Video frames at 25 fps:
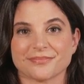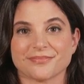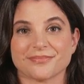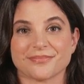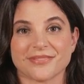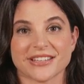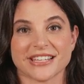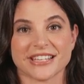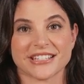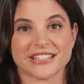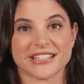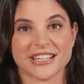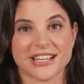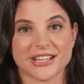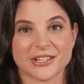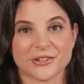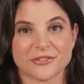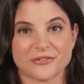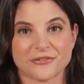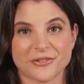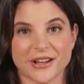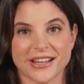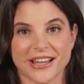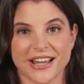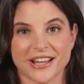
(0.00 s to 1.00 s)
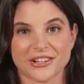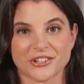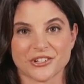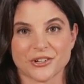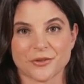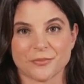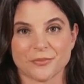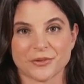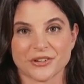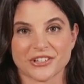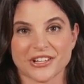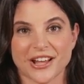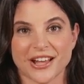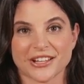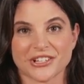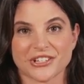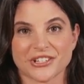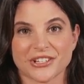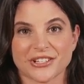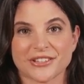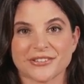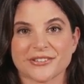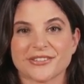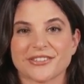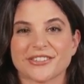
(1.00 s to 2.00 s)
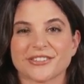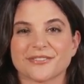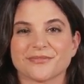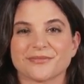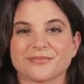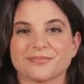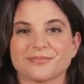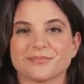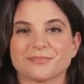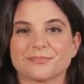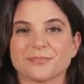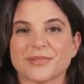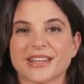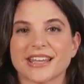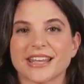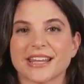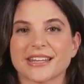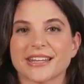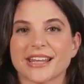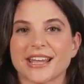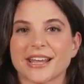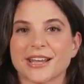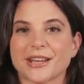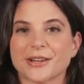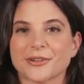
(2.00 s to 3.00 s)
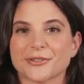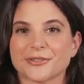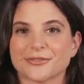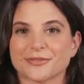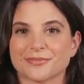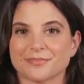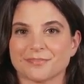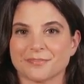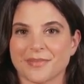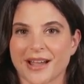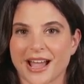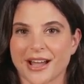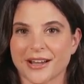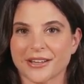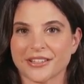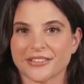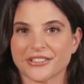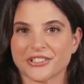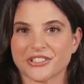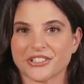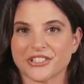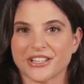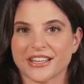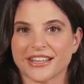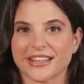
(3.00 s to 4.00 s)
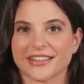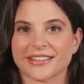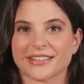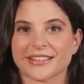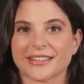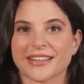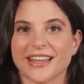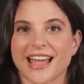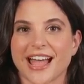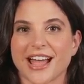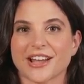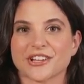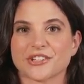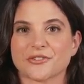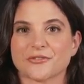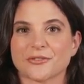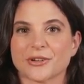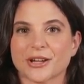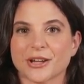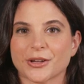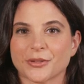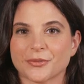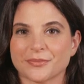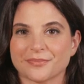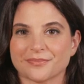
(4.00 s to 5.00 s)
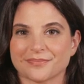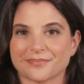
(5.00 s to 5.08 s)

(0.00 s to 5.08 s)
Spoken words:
detailed financial projections, P&L, balance sheet, cash flow,